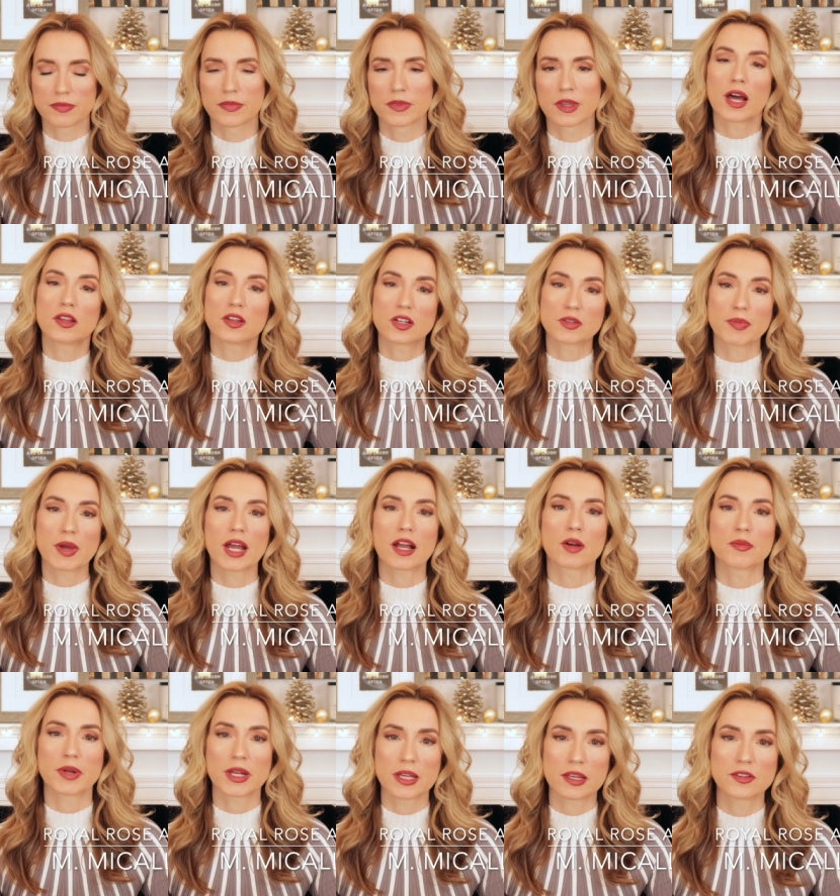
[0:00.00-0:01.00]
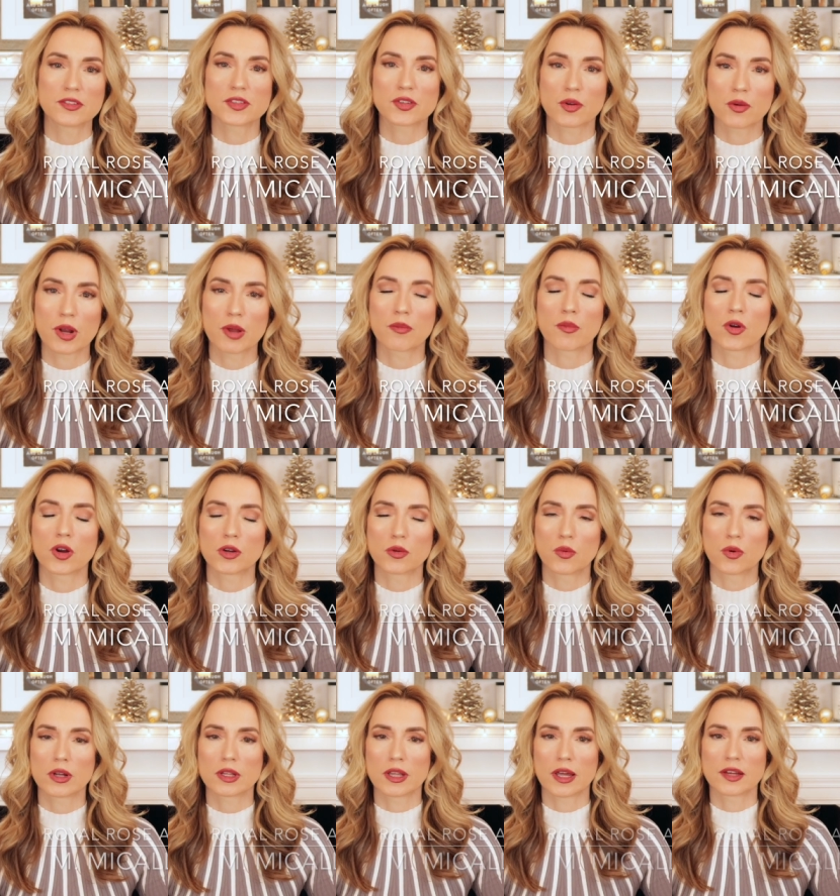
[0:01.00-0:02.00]
I look back on my Instagram where I
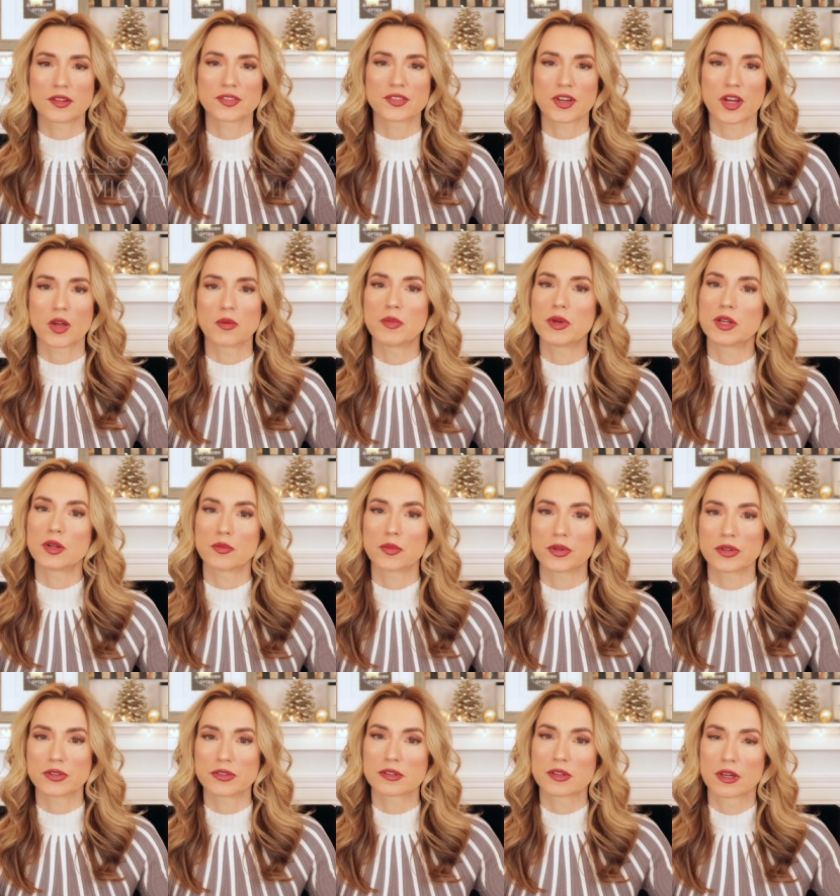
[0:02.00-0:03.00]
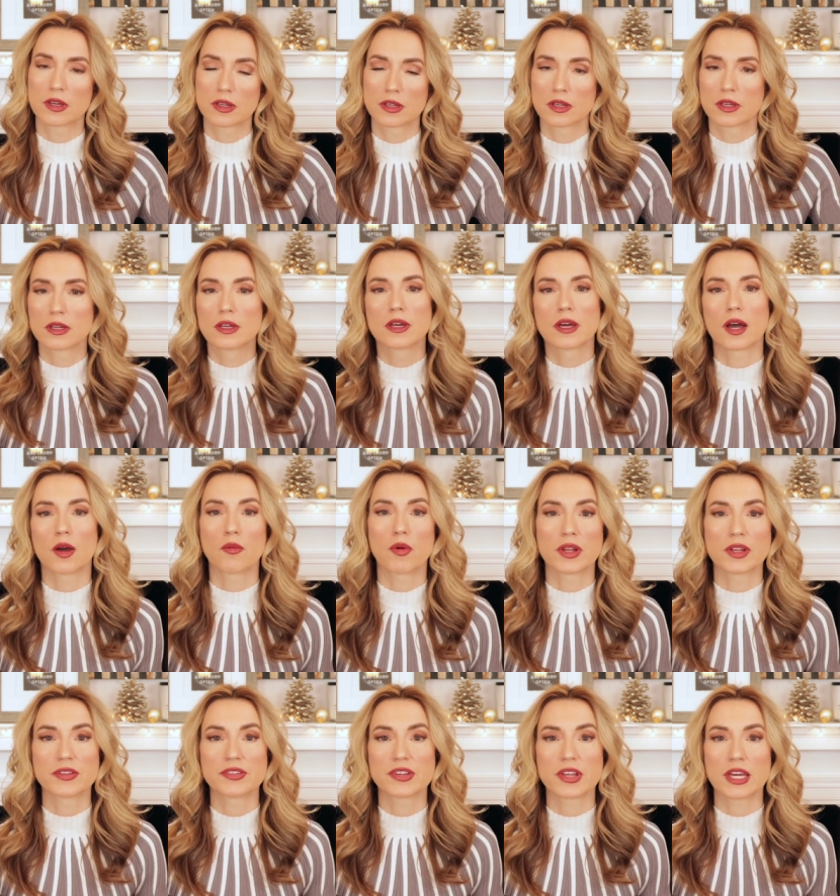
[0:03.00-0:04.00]
wore it last time and it was, I
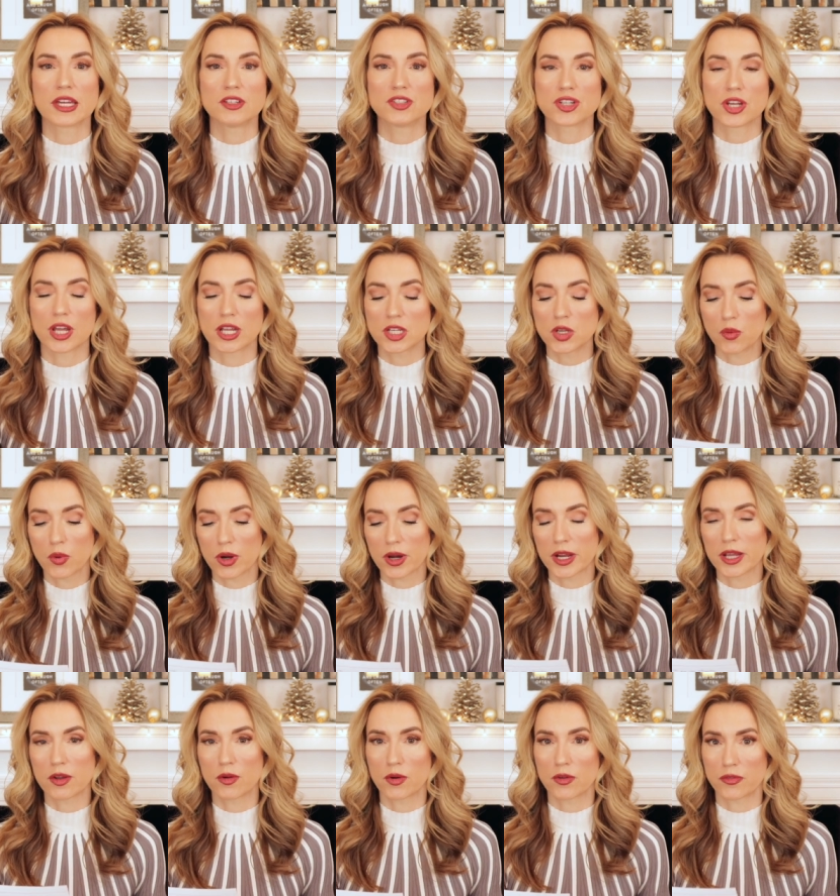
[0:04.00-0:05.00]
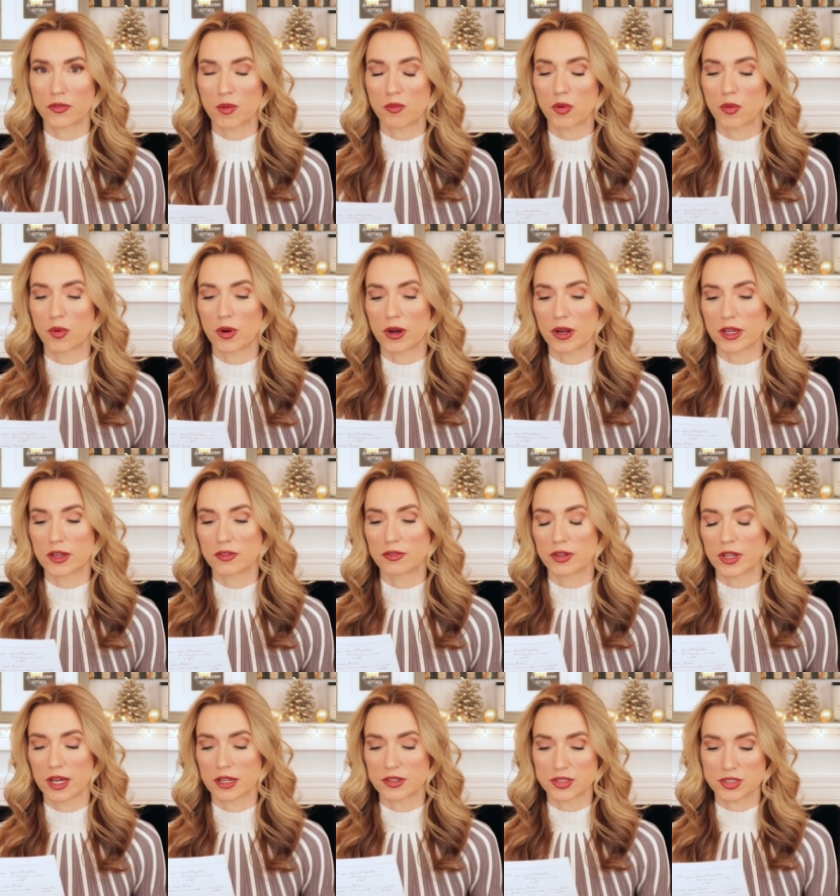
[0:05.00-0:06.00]
wanna say January or February of
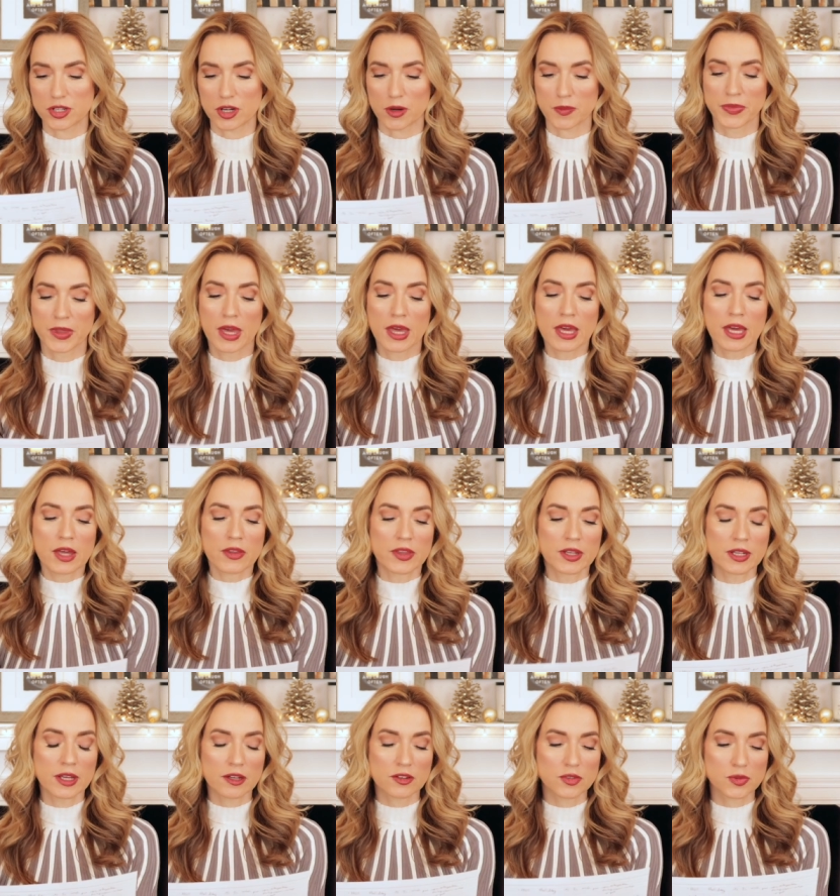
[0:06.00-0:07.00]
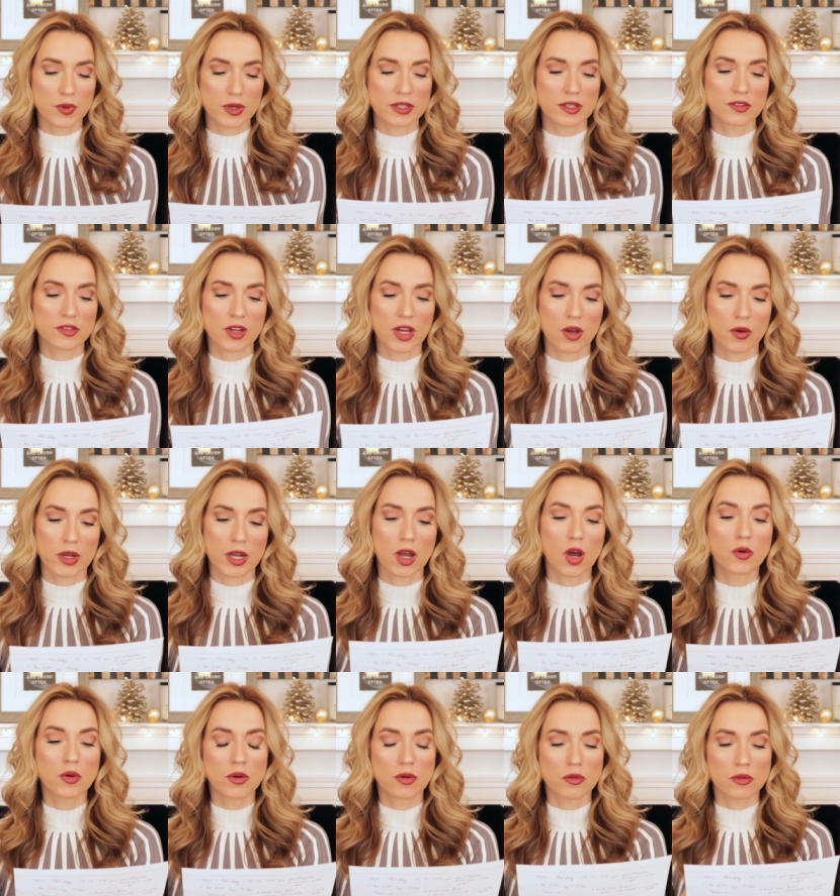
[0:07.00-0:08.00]
last year. The next one that's going,
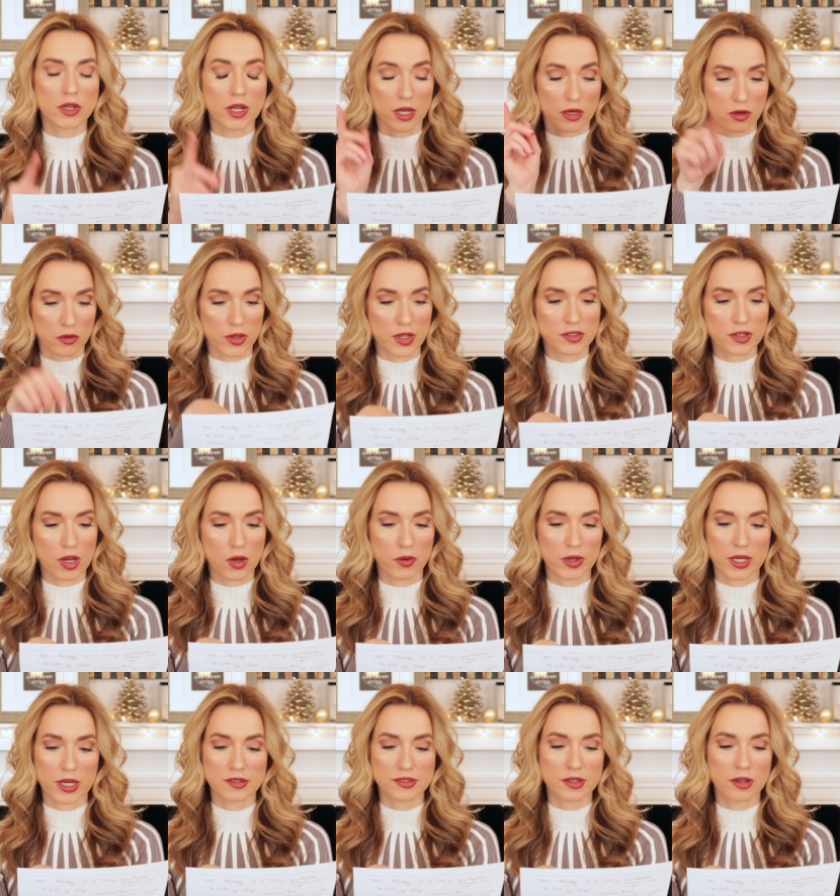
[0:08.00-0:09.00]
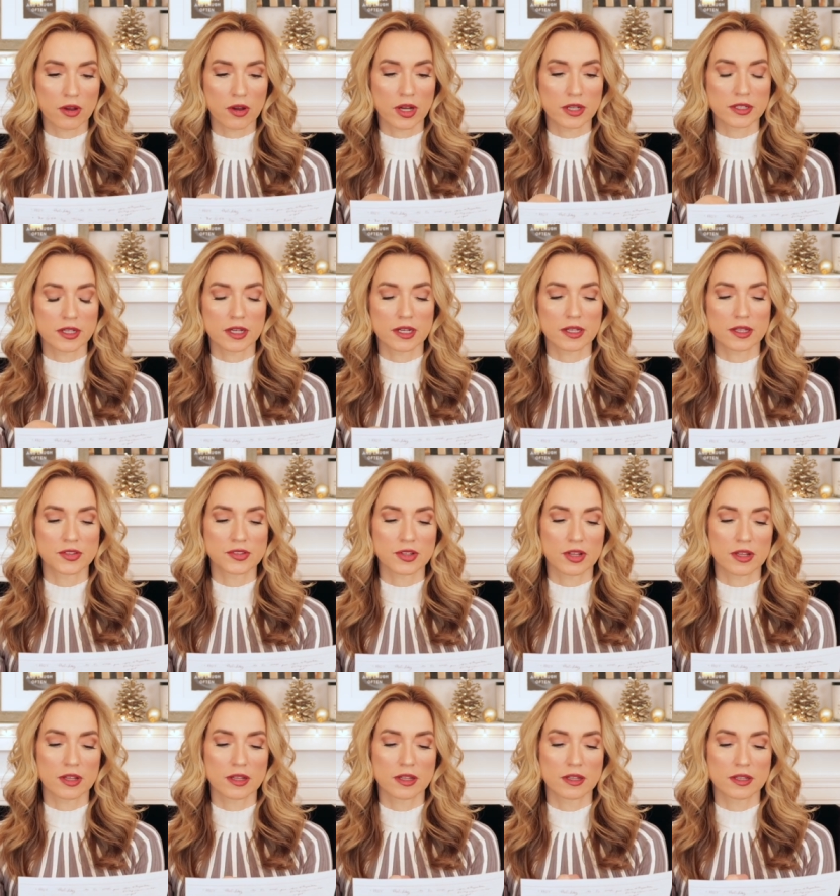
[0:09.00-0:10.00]
oh yeah, no, that's going, hasn't gone yet, is
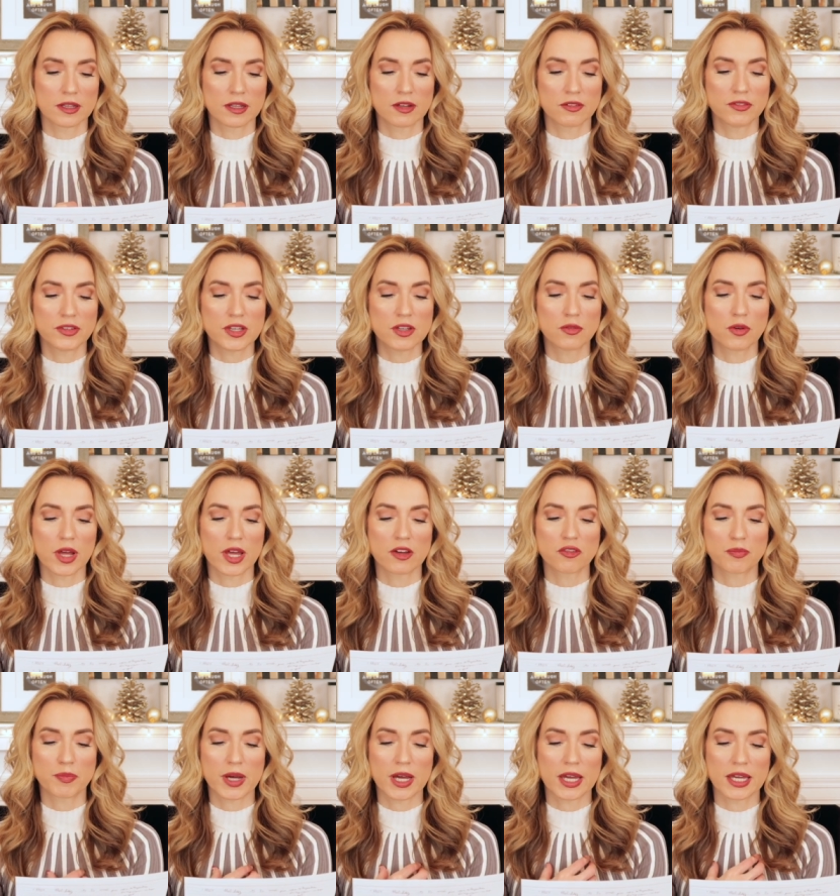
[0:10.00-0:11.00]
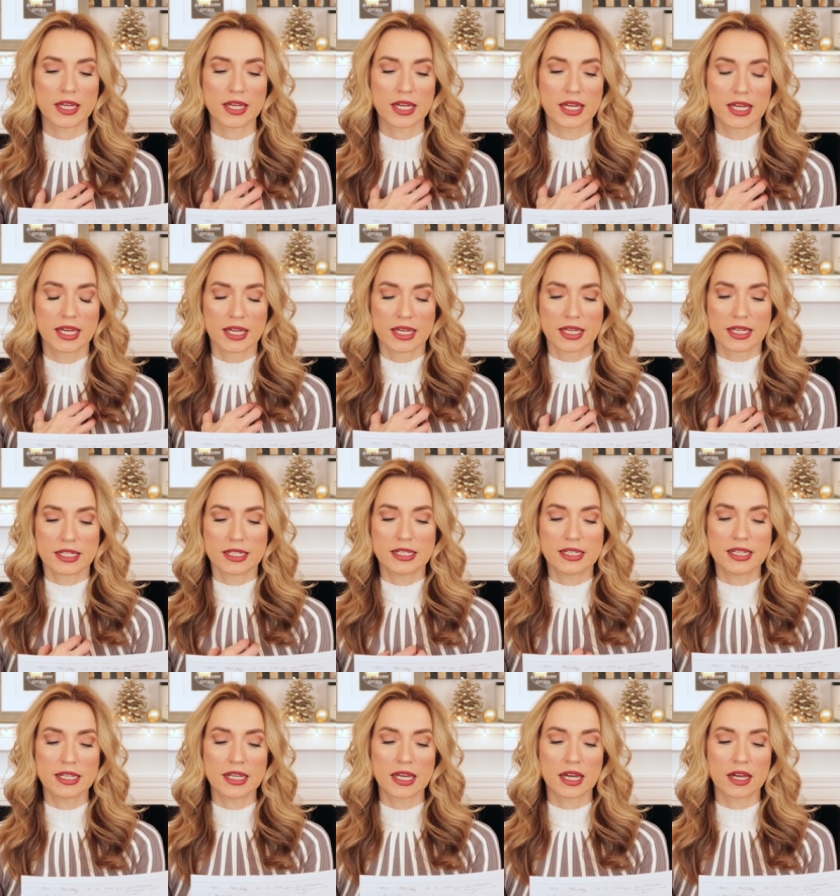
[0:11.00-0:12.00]
La Vie Rêvée by
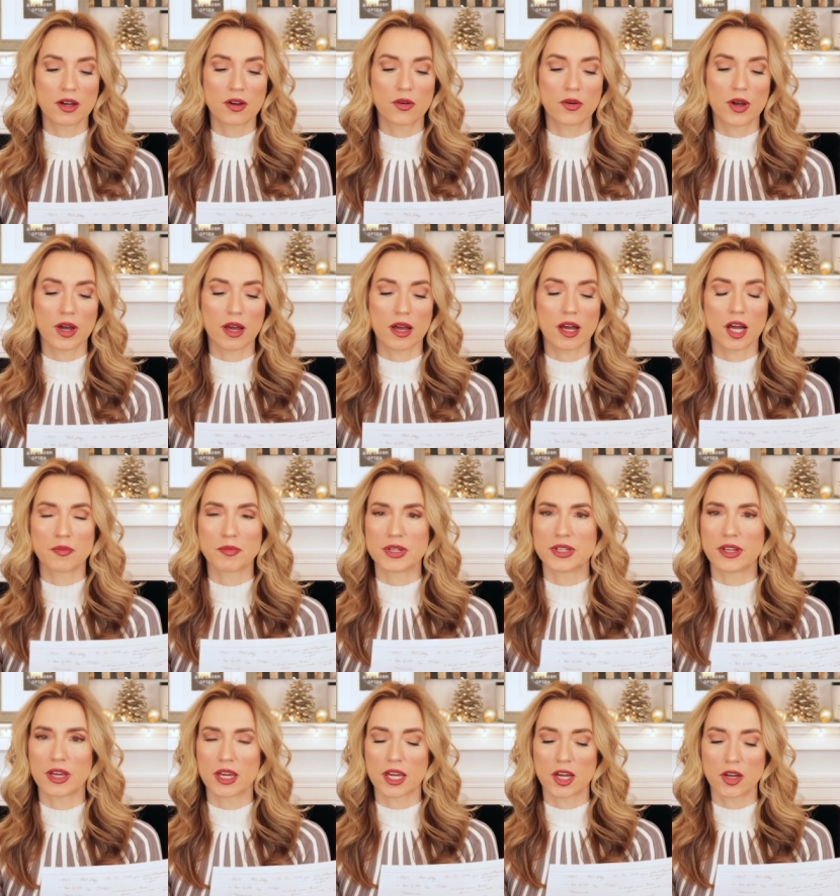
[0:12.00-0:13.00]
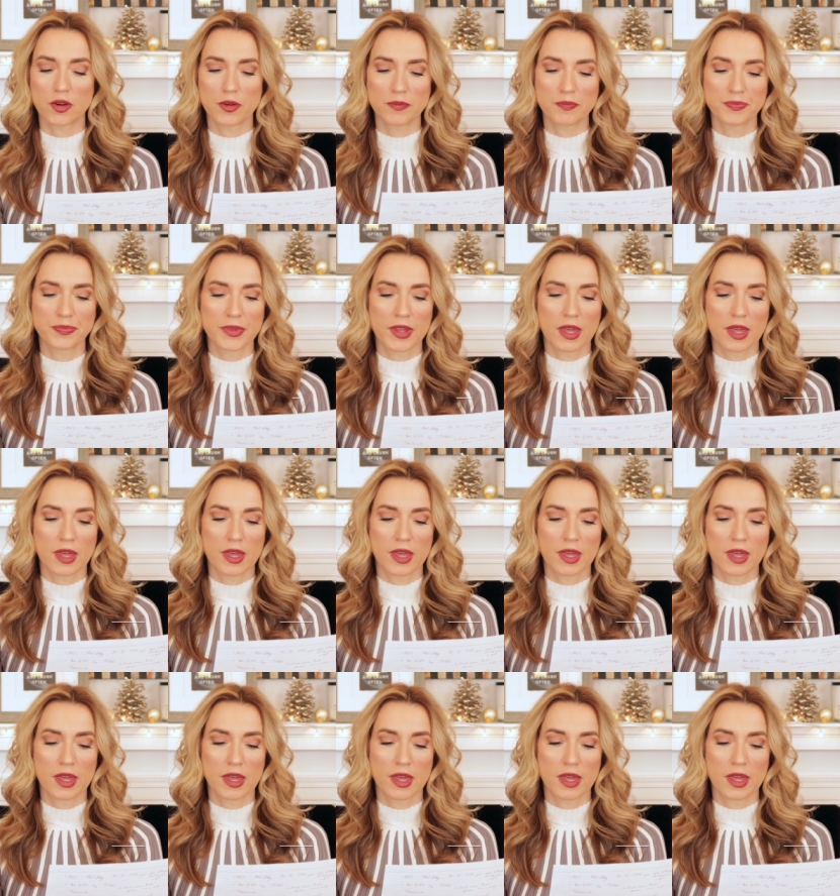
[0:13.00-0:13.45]
Nino Amaddeo.